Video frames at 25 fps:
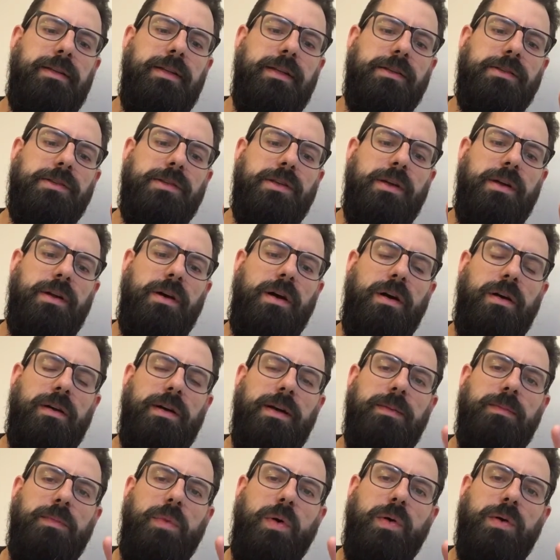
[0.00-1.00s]
things that are
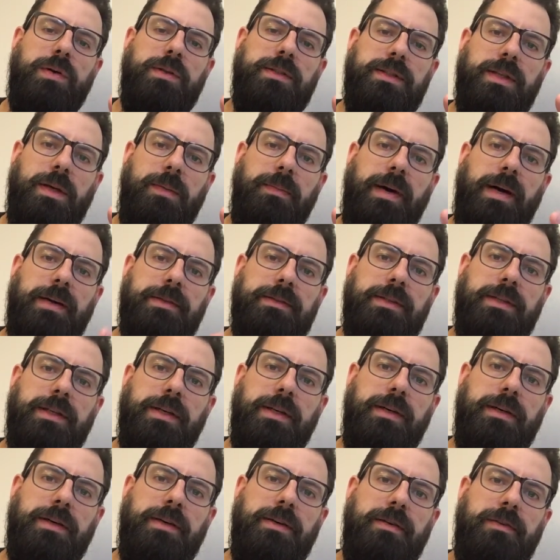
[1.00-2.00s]
important about the